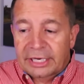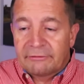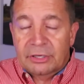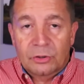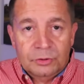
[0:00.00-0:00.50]

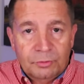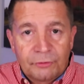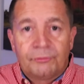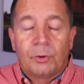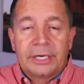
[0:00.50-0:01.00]
giving those
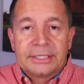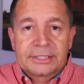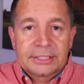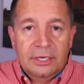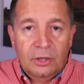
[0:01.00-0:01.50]
proof
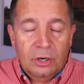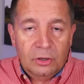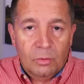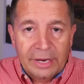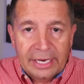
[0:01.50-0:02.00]
points
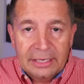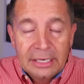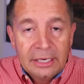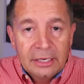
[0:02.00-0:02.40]
along the way?